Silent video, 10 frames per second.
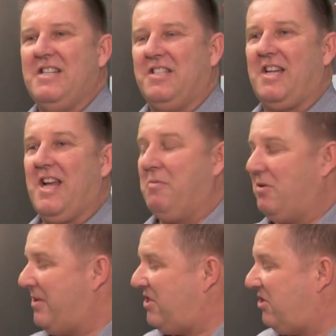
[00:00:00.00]
Today I
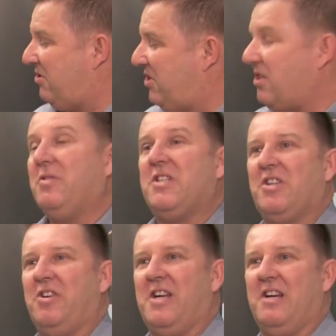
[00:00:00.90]
want to introduce to you the
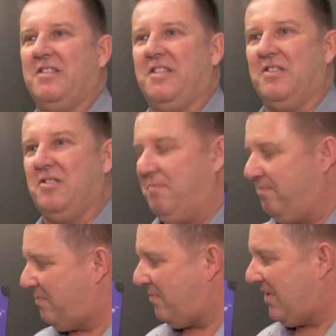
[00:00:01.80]
Sonihull system.
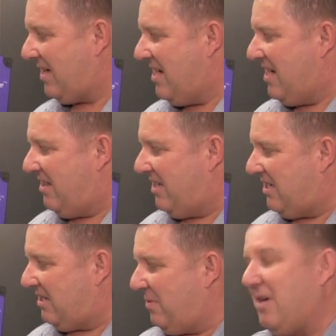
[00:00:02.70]

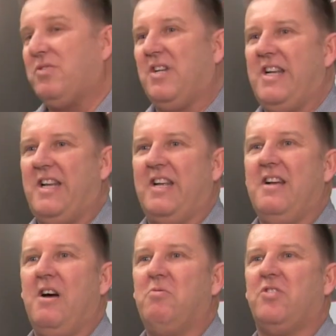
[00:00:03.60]
This is the world's
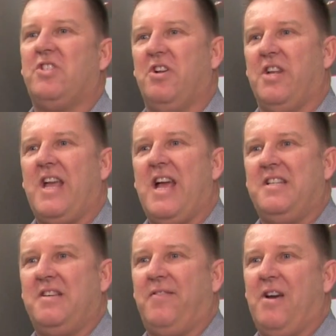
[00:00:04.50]
leading ultrasonic
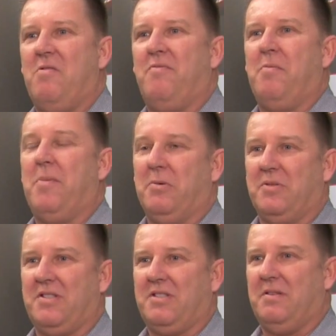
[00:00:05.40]
antifoul for
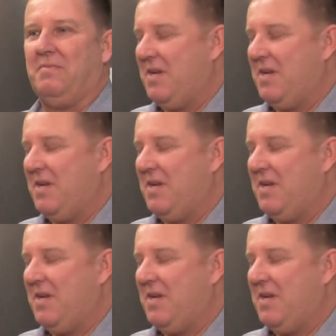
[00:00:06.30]
boats.